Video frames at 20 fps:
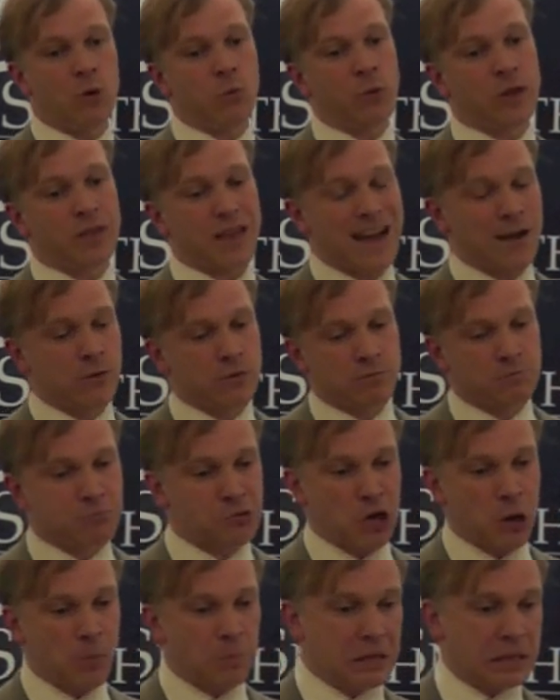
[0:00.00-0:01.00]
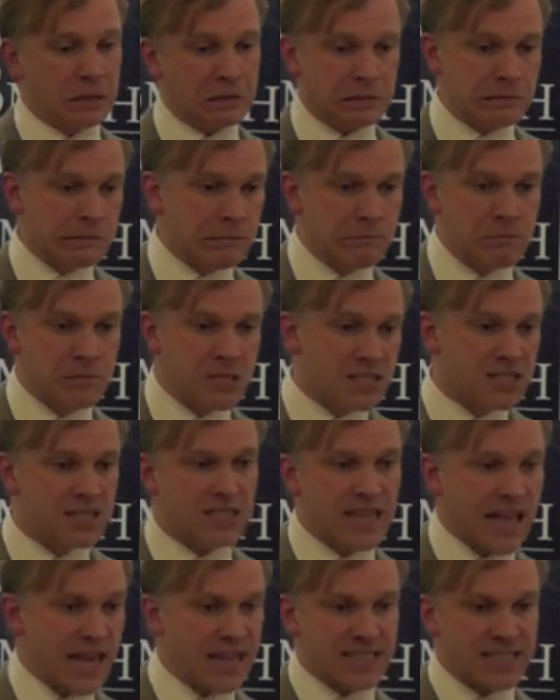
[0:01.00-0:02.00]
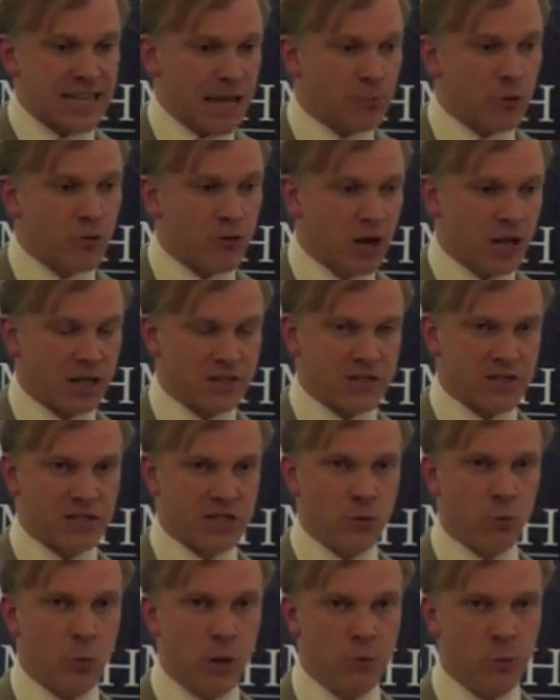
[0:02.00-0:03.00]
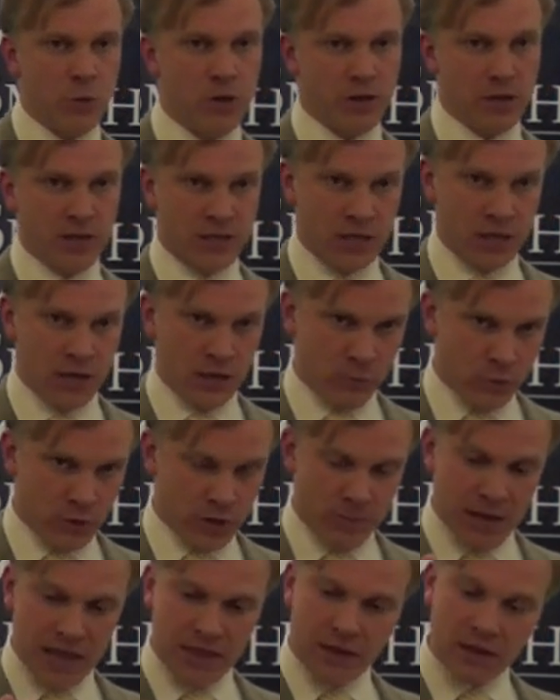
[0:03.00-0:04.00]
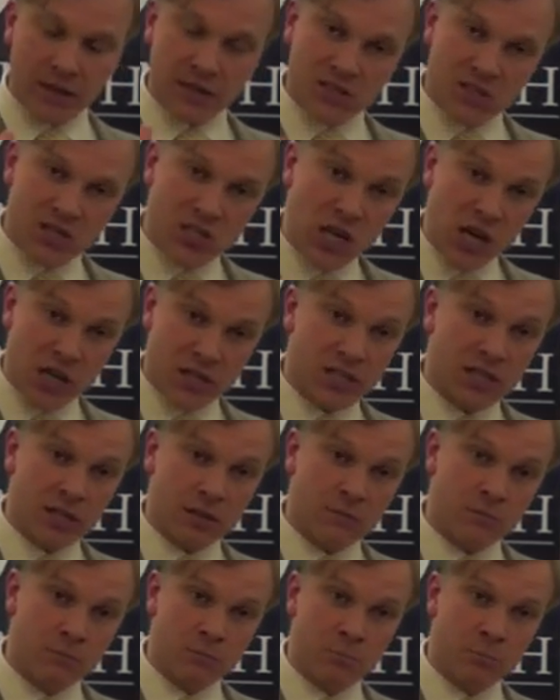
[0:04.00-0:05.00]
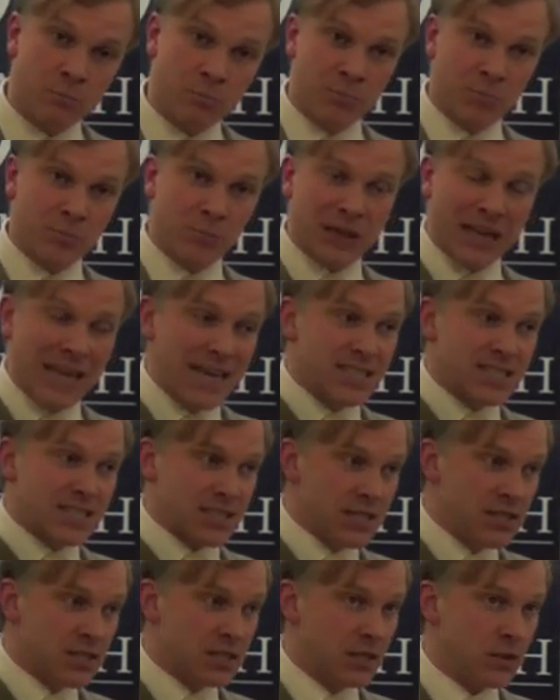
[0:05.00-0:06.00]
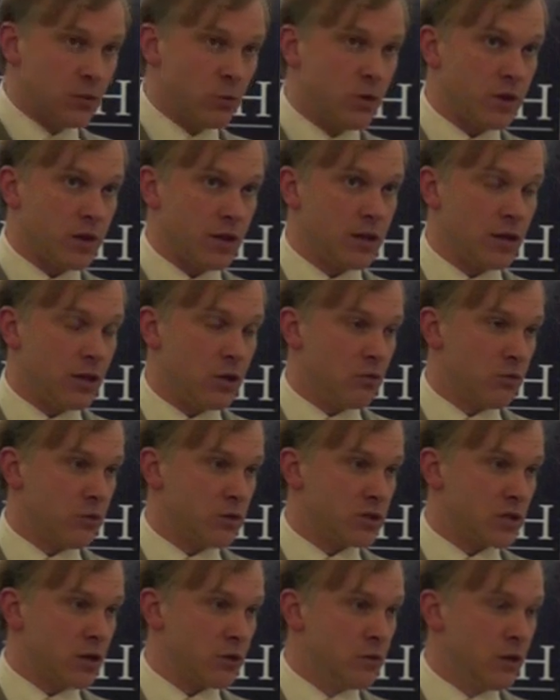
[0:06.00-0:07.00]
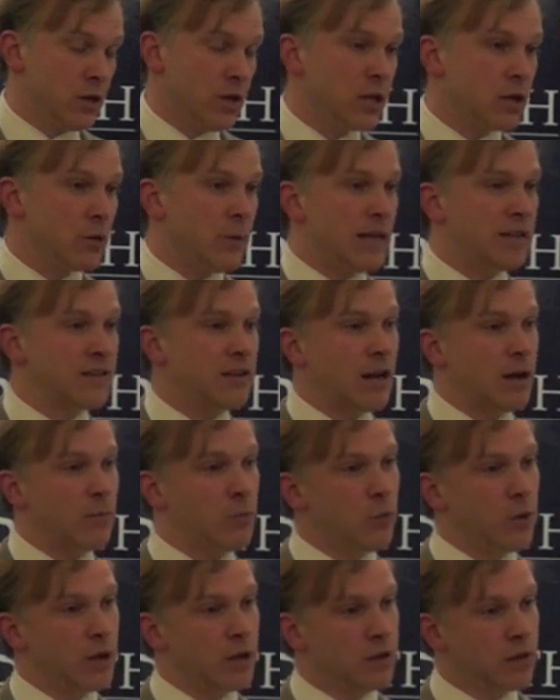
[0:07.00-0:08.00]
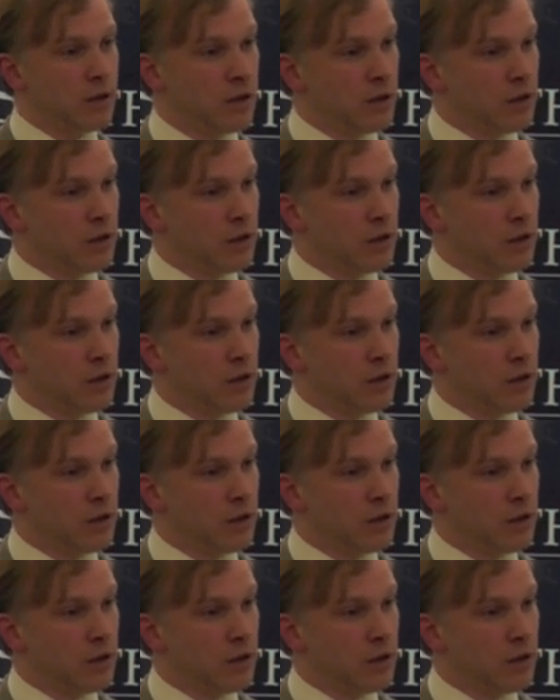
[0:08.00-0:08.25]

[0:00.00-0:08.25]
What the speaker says: without proper state apparatus that went with it, which meant that in certain places within the eurozone, you ended up with